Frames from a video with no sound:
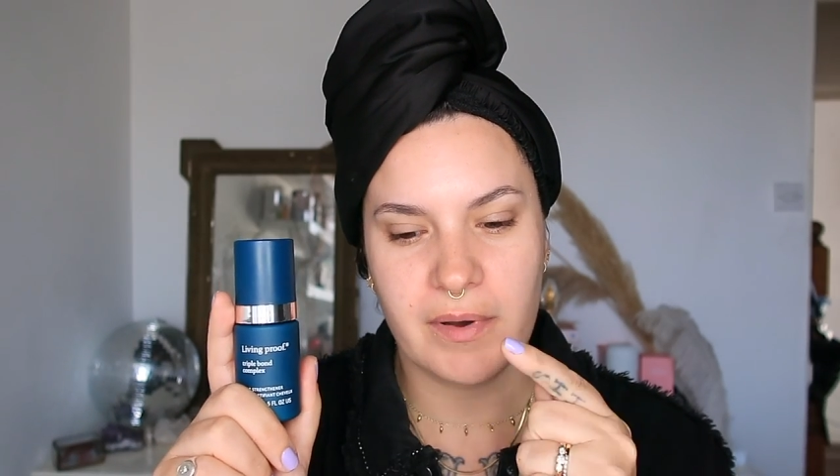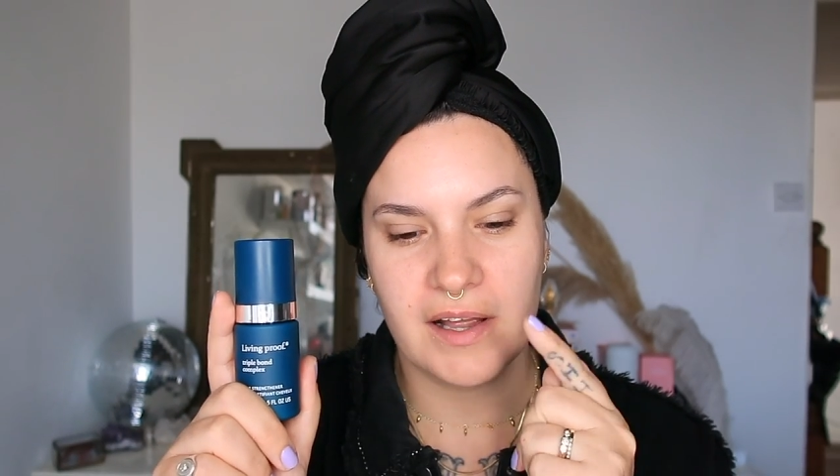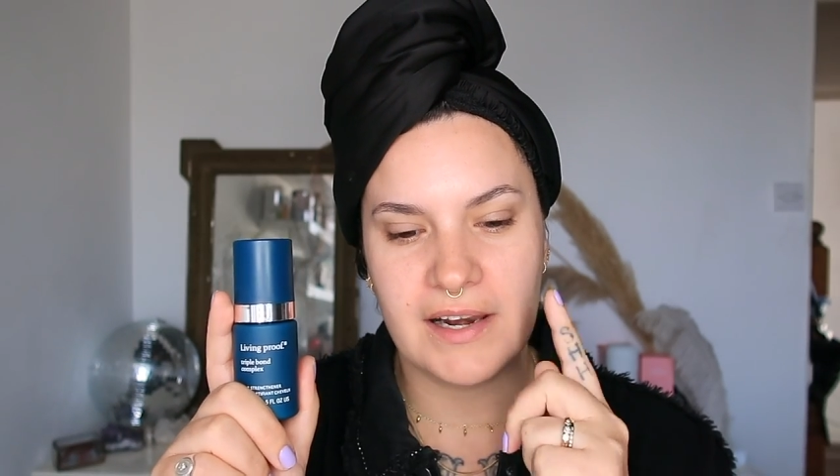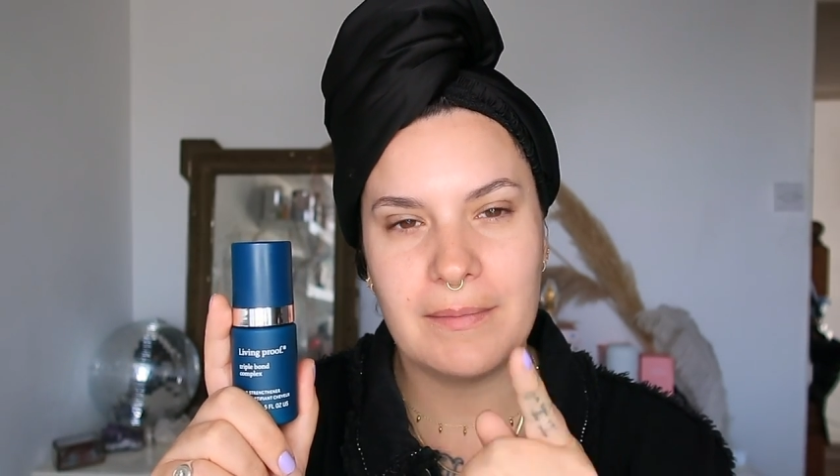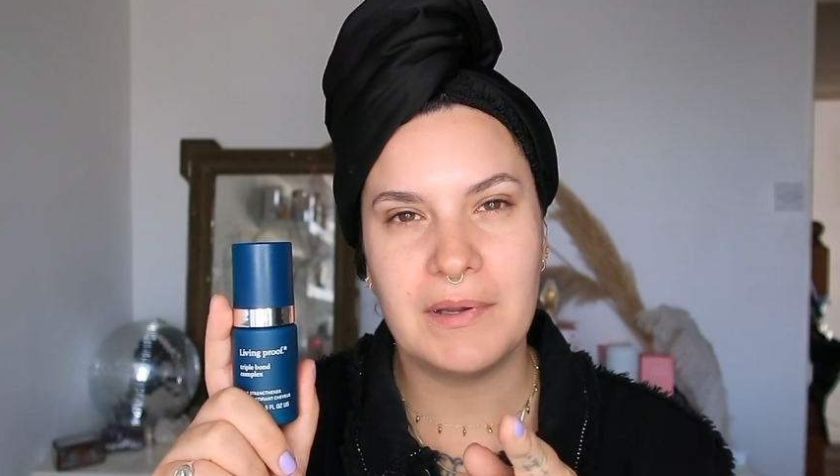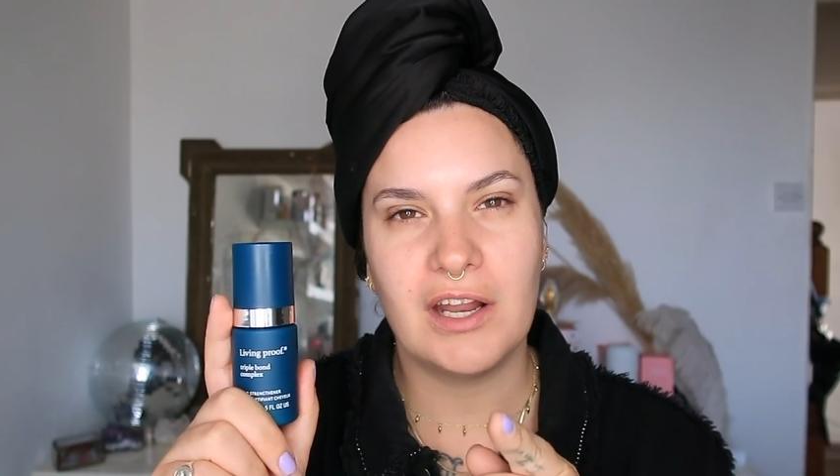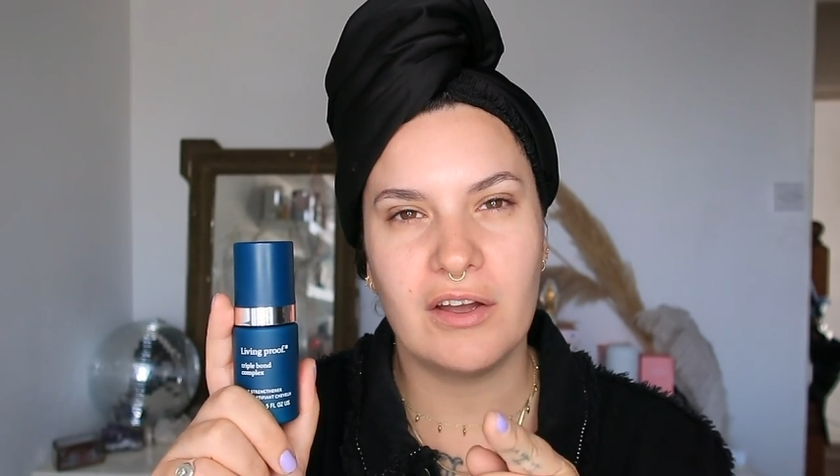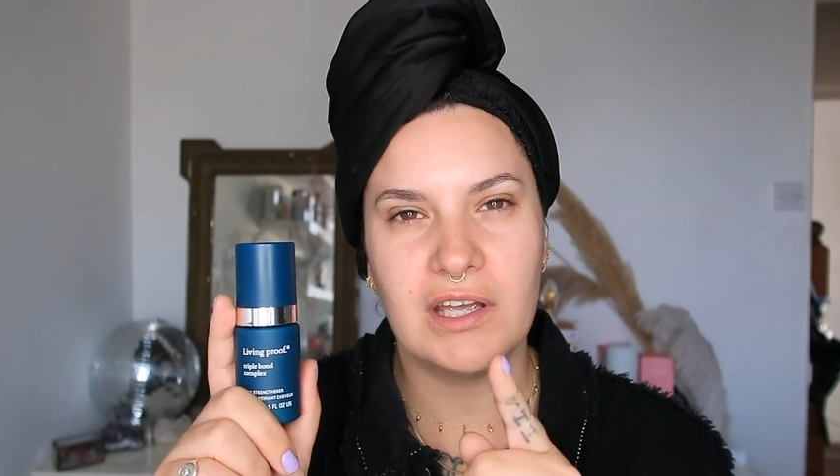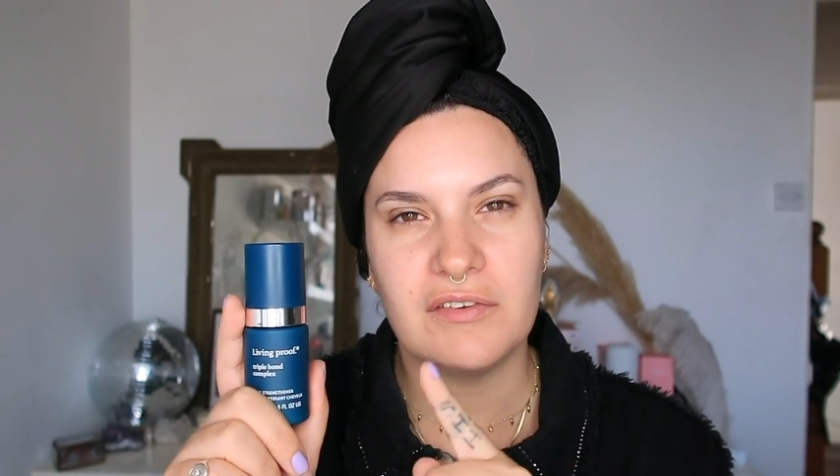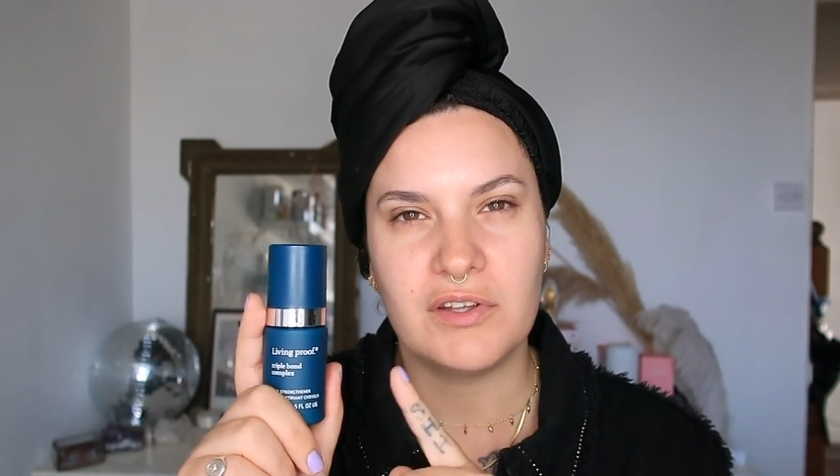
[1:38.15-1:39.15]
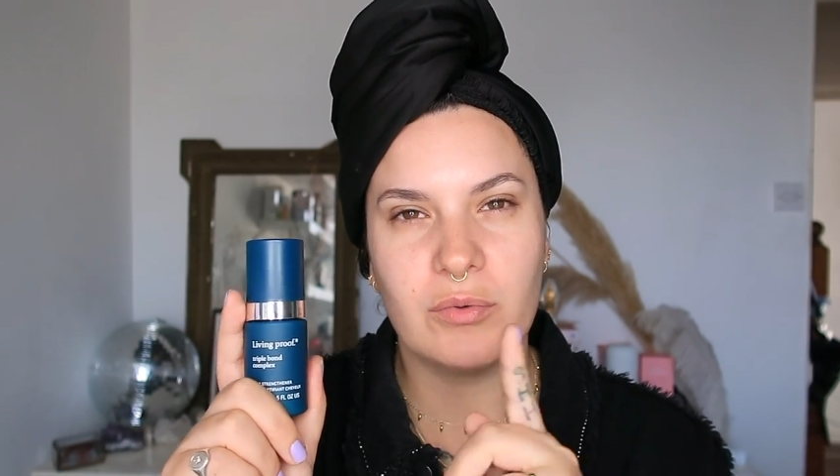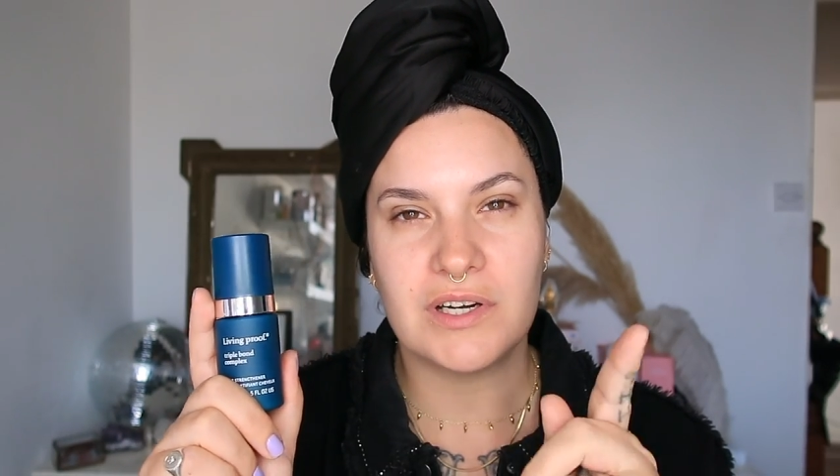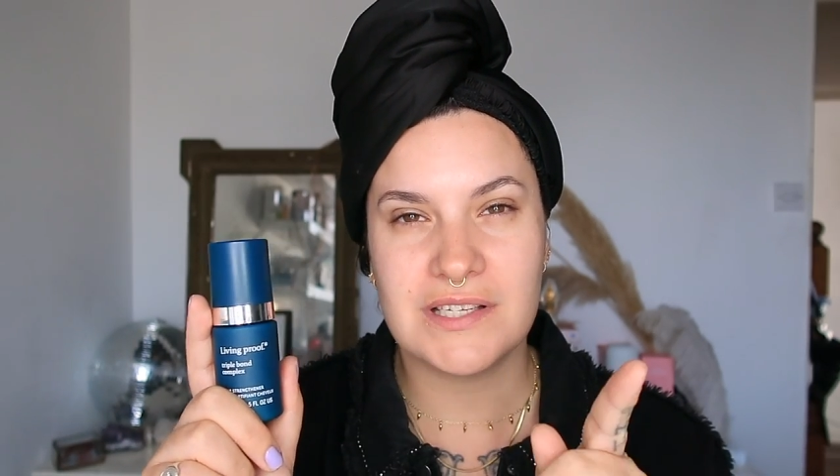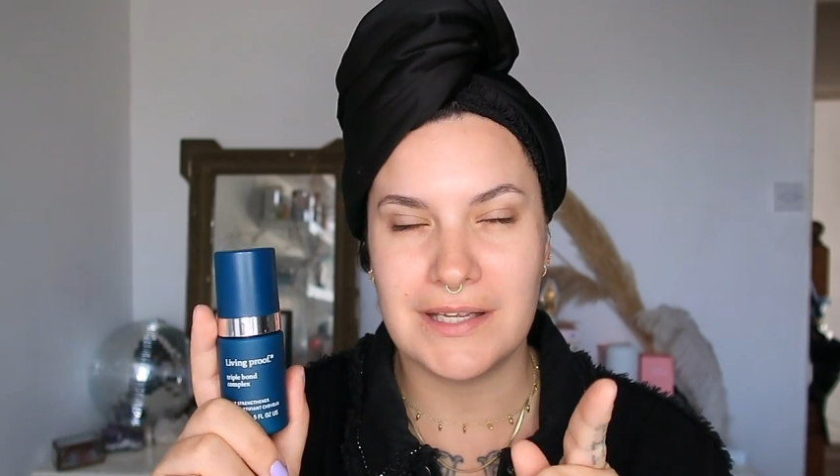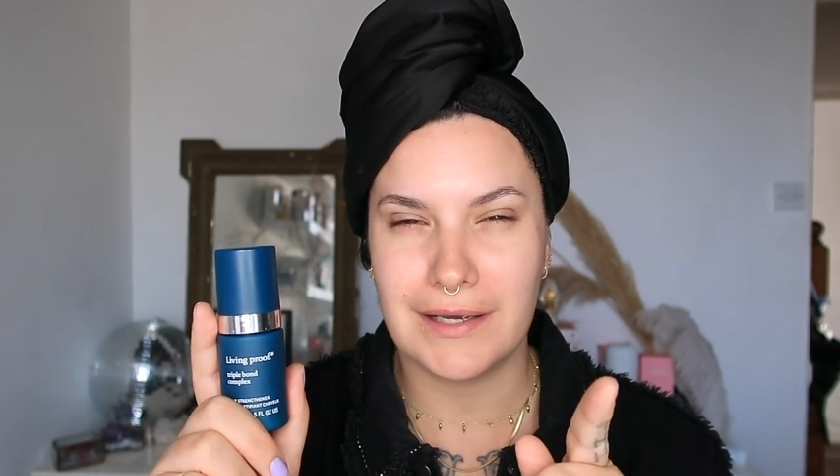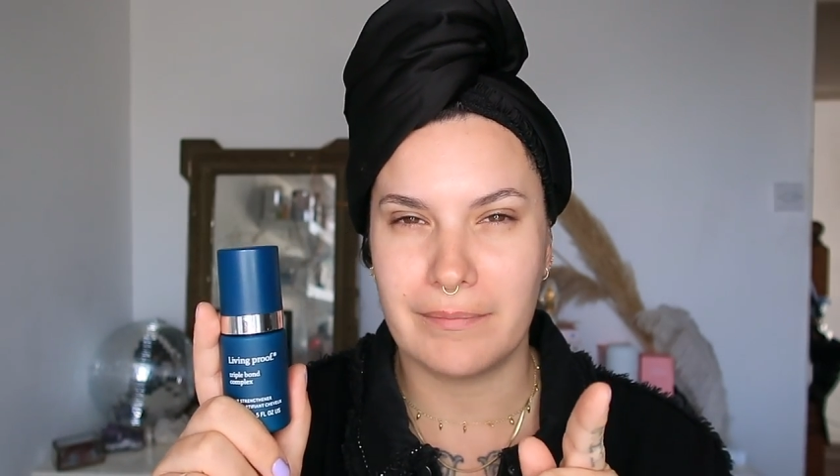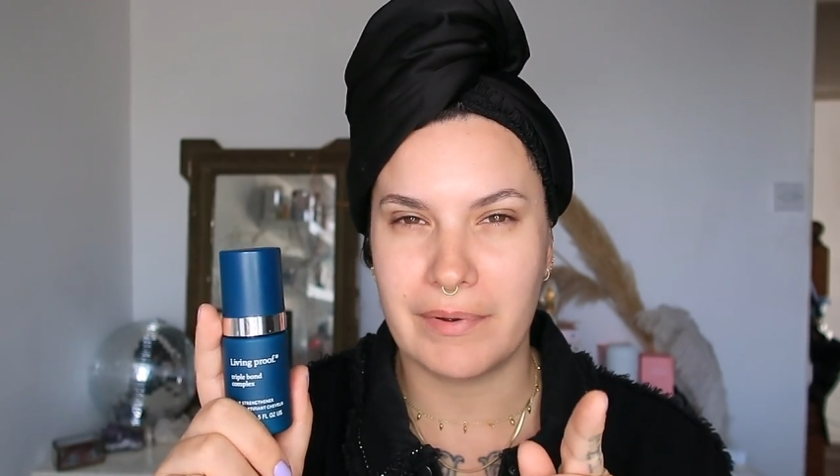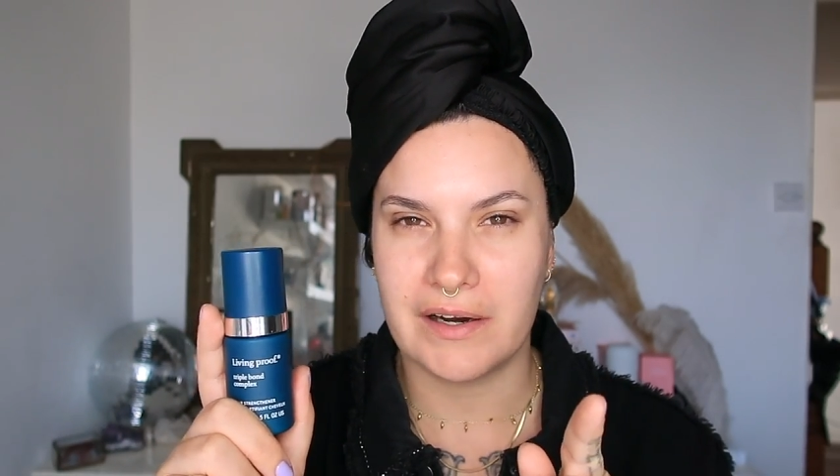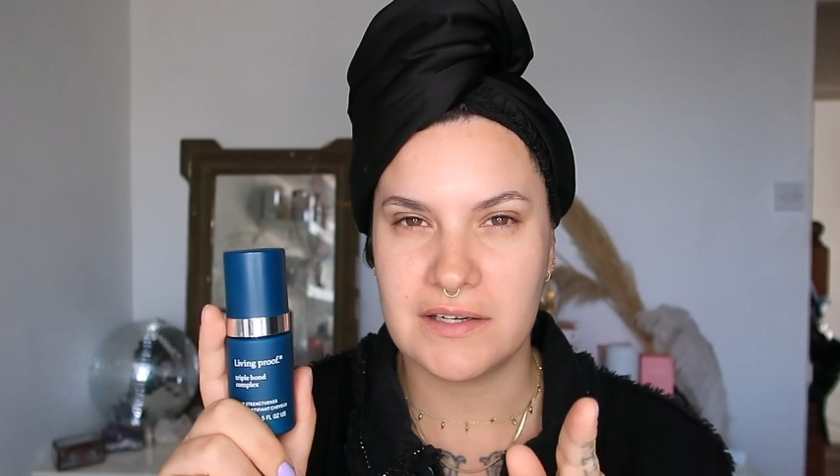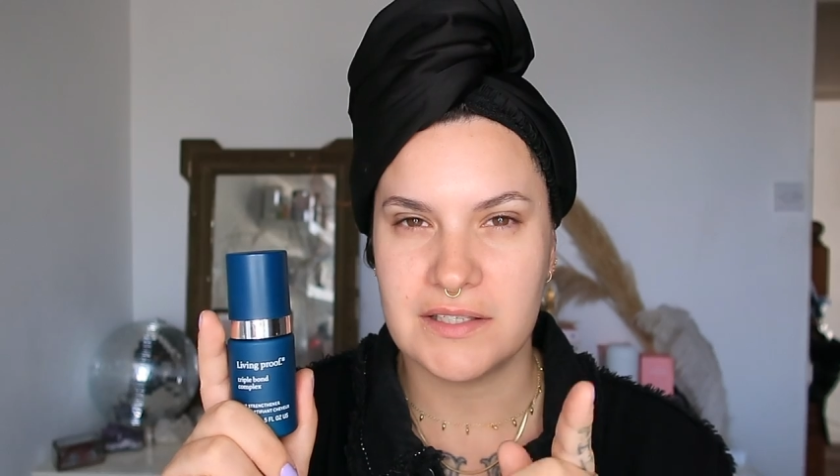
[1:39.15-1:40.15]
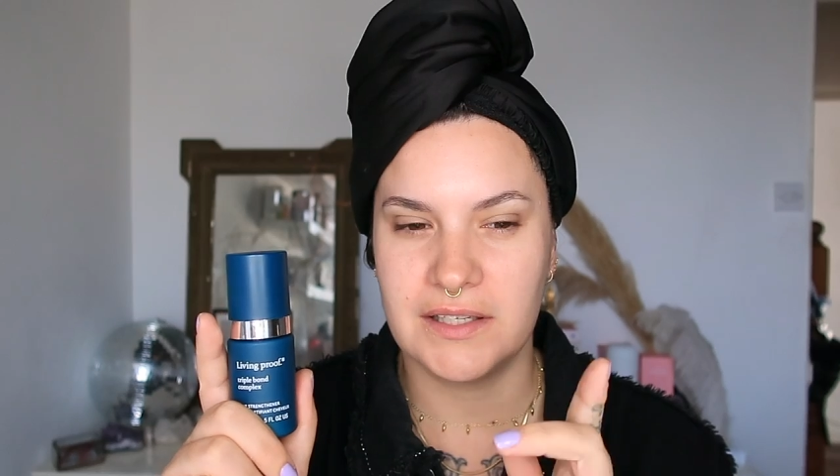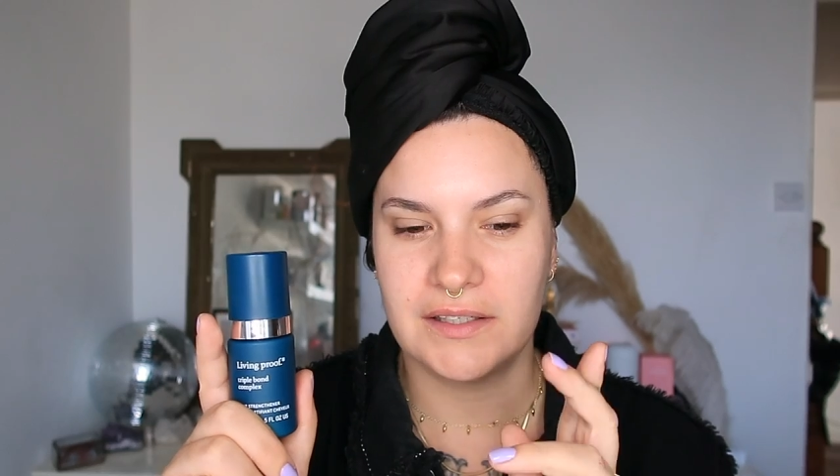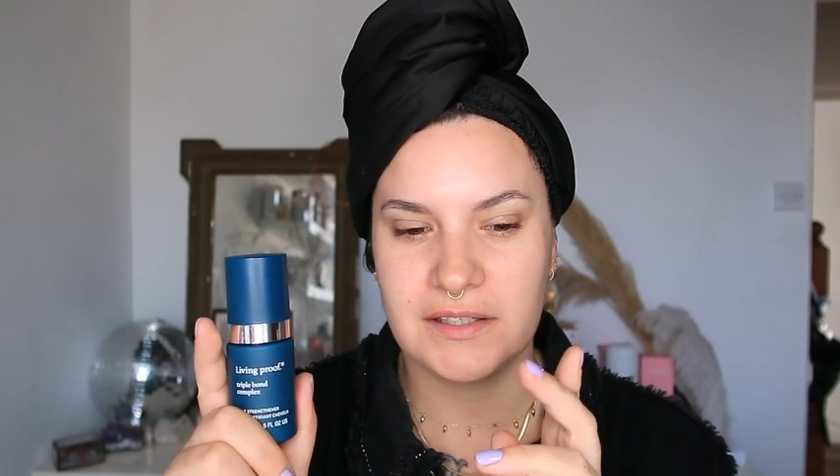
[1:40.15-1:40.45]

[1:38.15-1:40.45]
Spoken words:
but let me know if you want to see a comparison,